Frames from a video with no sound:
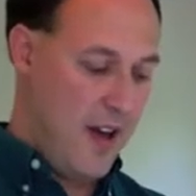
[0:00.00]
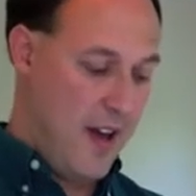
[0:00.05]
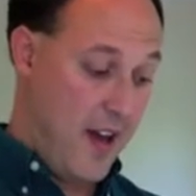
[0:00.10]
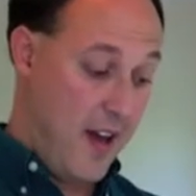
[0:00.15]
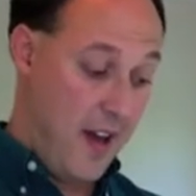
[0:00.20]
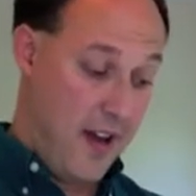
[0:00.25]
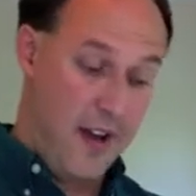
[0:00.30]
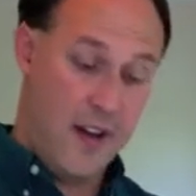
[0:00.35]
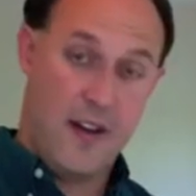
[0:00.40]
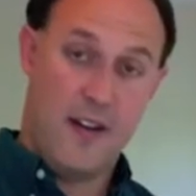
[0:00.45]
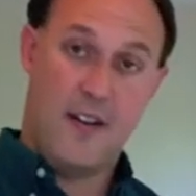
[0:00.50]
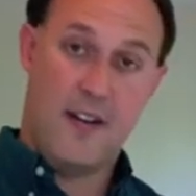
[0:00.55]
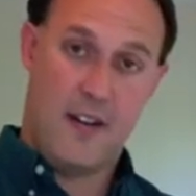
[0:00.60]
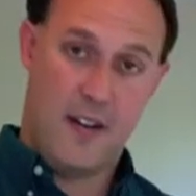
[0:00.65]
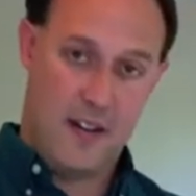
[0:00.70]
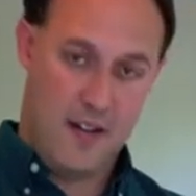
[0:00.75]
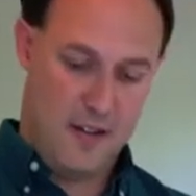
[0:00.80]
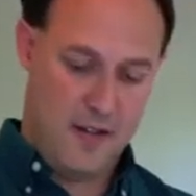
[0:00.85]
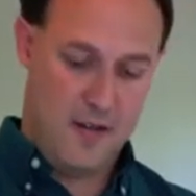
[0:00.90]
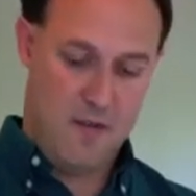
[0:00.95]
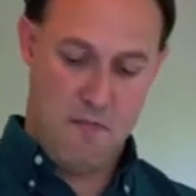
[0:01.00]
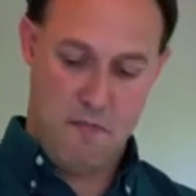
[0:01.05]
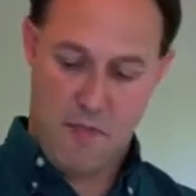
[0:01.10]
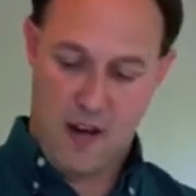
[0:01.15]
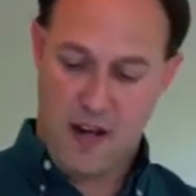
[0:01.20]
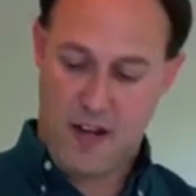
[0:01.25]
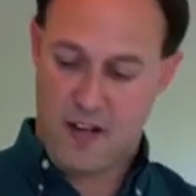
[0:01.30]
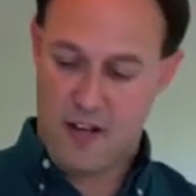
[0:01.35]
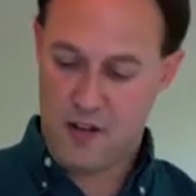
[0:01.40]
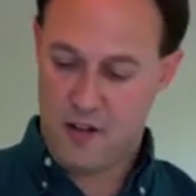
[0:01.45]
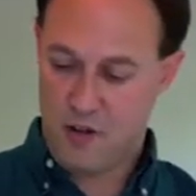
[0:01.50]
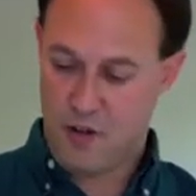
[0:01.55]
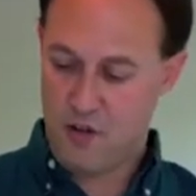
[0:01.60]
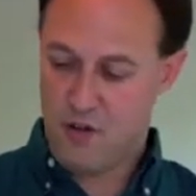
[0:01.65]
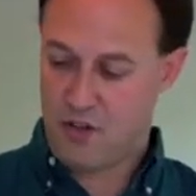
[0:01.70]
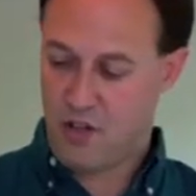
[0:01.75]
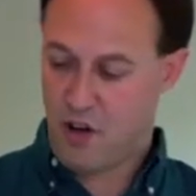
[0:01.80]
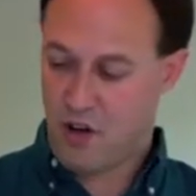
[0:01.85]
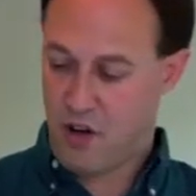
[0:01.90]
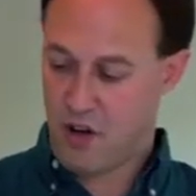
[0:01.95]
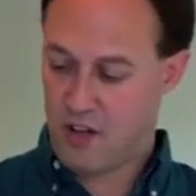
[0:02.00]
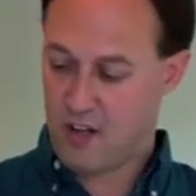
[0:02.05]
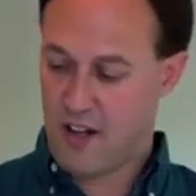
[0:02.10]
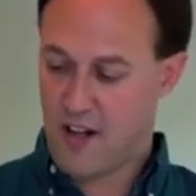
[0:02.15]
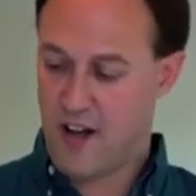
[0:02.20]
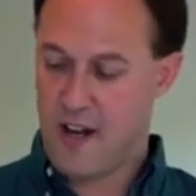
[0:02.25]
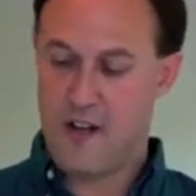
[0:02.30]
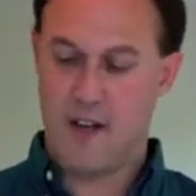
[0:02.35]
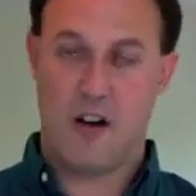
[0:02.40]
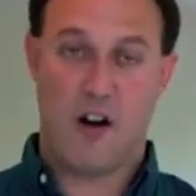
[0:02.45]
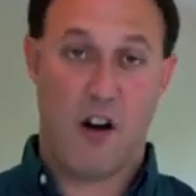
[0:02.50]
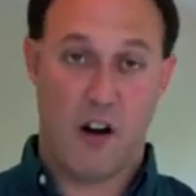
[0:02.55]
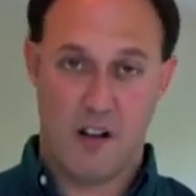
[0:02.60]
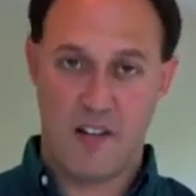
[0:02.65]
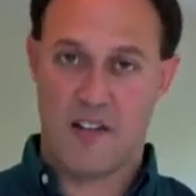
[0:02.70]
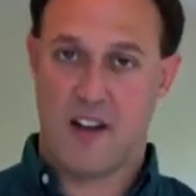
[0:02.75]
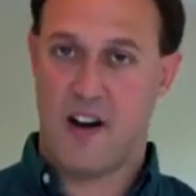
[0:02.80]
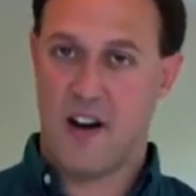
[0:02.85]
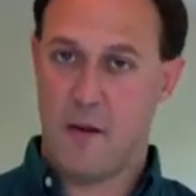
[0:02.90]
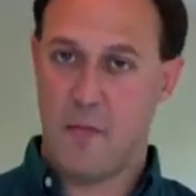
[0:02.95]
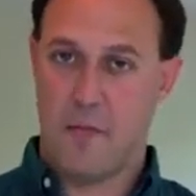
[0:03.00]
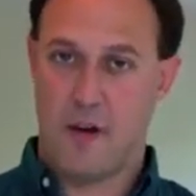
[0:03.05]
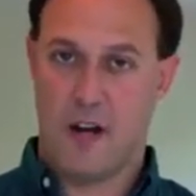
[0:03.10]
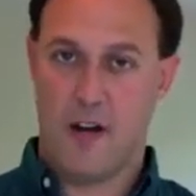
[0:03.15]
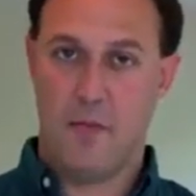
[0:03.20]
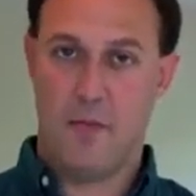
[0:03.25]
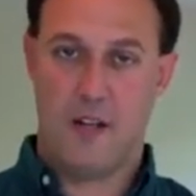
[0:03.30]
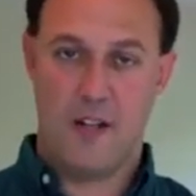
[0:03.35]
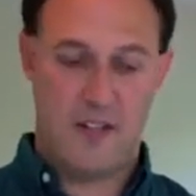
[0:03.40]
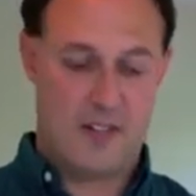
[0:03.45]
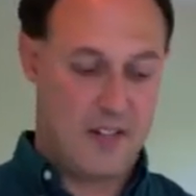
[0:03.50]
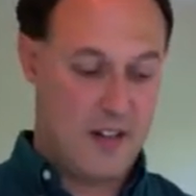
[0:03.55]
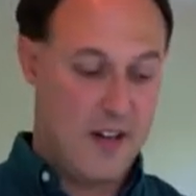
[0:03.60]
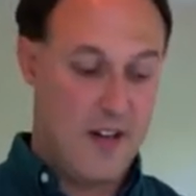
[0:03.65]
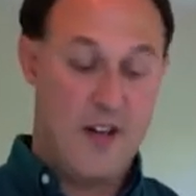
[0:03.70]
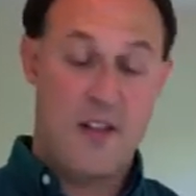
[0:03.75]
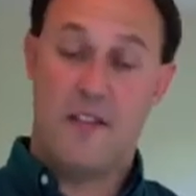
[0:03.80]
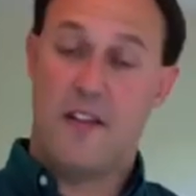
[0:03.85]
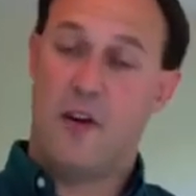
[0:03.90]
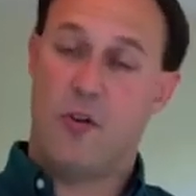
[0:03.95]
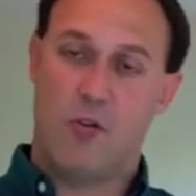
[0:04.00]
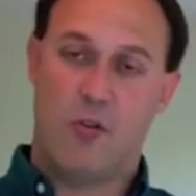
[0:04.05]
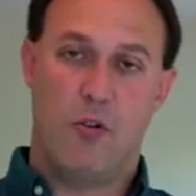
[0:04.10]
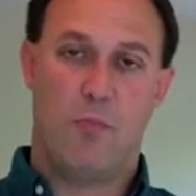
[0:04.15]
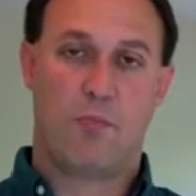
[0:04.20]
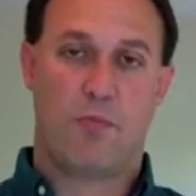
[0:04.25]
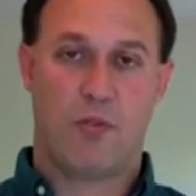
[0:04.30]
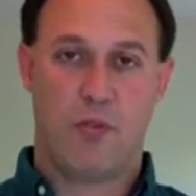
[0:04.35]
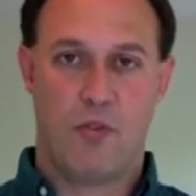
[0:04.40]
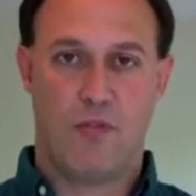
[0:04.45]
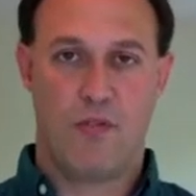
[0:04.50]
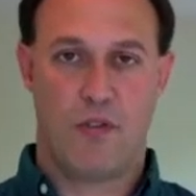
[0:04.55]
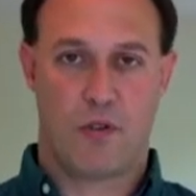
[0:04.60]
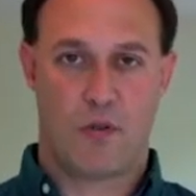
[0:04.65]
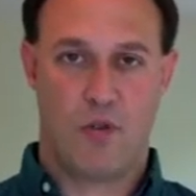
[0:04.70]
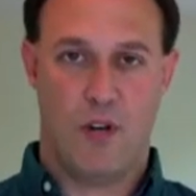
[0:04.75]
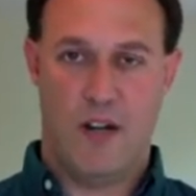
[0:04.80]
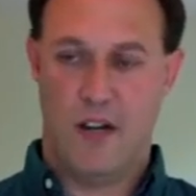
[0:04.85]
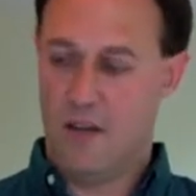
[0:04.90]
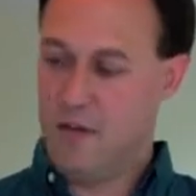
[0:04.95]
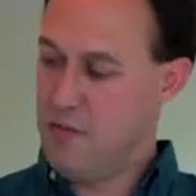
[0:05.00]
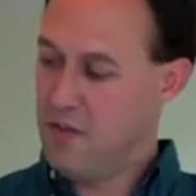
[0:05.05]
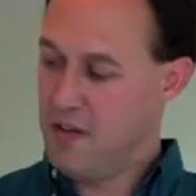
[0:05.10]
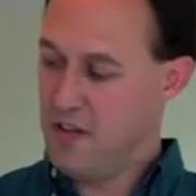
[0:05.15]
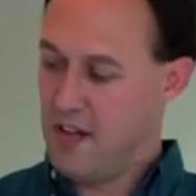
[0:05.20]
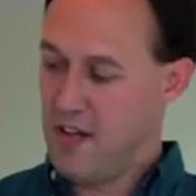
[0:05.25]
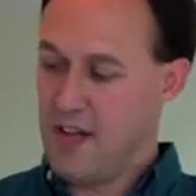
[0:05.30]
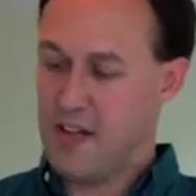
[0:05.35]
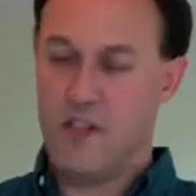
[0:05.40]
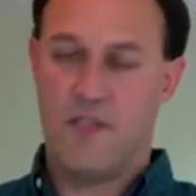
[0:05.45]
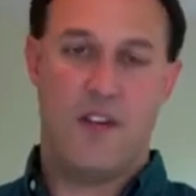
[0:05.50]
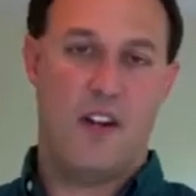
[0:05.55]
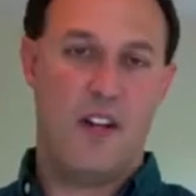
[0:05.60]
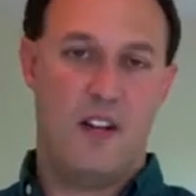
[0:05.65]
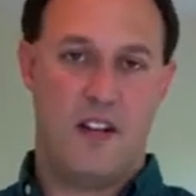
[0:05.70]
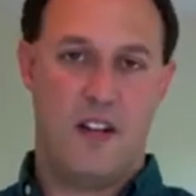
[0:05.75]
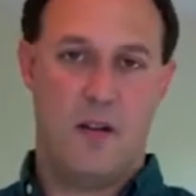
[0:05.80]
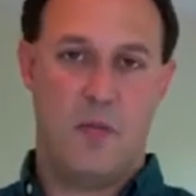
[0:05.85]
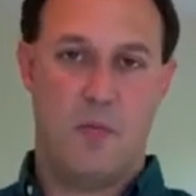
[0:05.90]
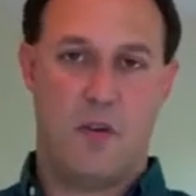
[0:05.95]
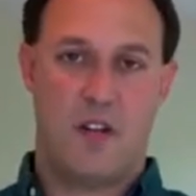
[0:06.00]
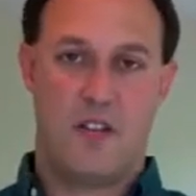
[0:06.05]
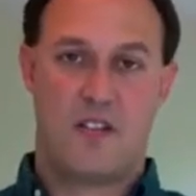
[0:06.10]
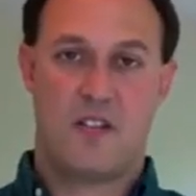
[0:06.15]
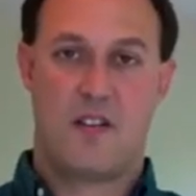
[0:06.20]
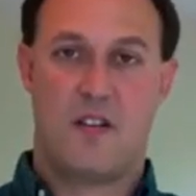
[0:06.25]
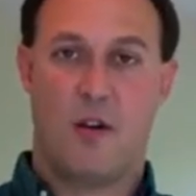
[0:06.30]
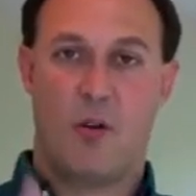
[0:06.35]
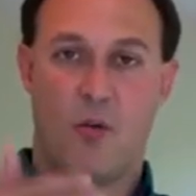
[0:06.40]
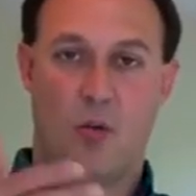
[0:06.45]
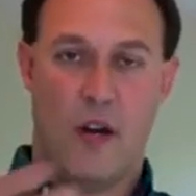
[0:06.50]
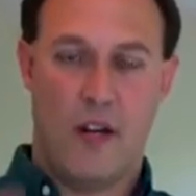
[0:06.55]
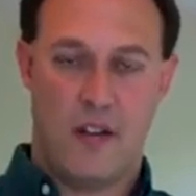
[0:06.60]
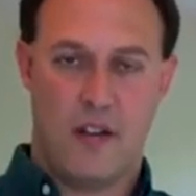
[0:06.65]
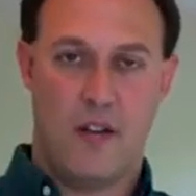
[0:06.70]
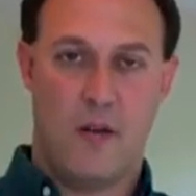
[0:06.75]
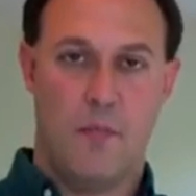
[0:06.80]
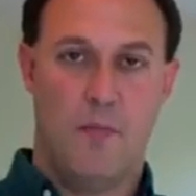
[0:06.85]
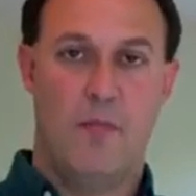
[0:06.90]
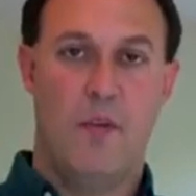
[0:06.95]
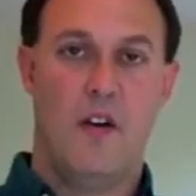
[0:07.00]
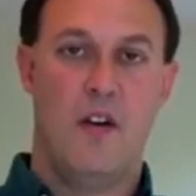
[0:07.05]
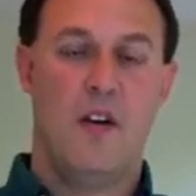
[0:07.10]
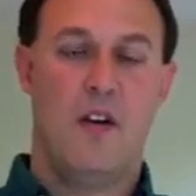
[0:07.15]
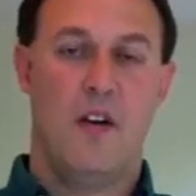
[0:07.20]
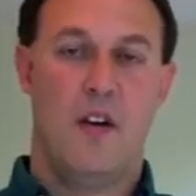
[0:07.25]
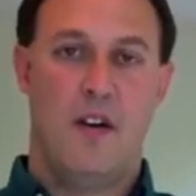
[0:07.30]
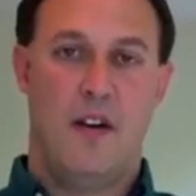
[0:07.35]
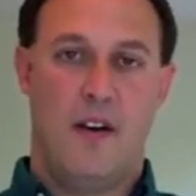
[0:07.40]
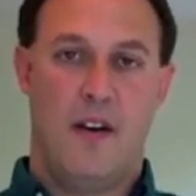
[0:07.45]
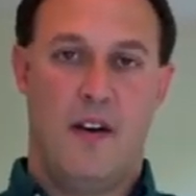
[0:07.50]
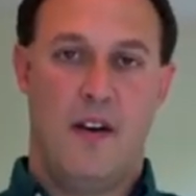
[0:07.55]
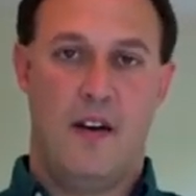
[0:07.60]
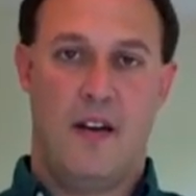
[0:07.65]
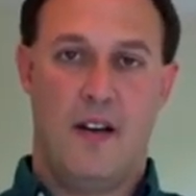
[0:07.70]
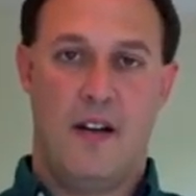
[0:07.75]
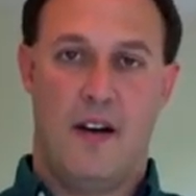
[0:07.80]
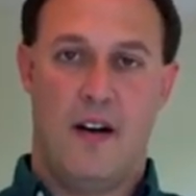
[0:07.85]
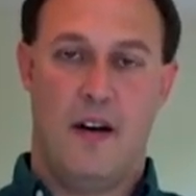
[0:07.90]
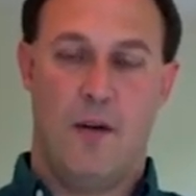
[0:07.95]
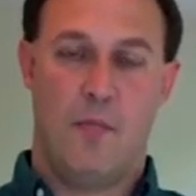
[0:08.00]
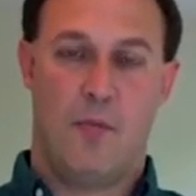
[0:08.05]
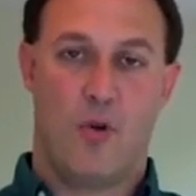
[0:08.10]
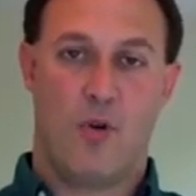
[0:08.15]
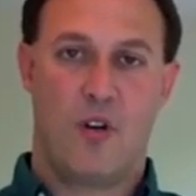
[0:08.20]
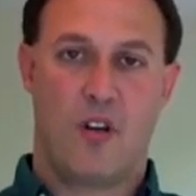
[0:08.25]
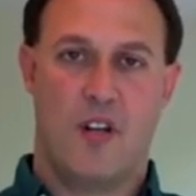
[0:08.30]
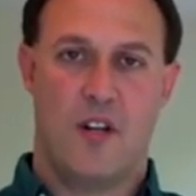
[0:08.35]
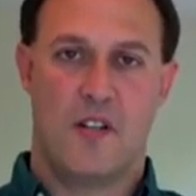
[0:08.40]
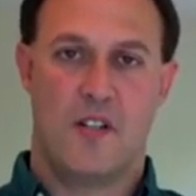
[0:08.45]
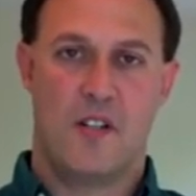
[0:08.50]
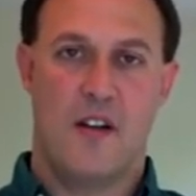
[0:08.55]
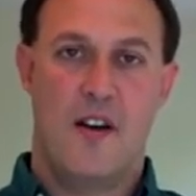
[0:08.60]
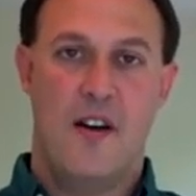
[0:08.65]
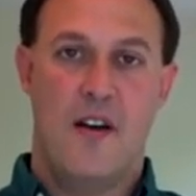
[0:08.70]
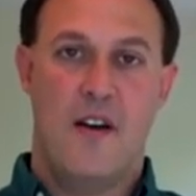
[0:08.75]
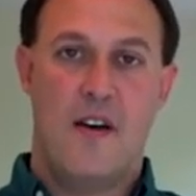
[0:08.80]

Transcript: and in making those on-time payments, they will improve their credit. And at the end of 18 months, they'll write them a mortgage.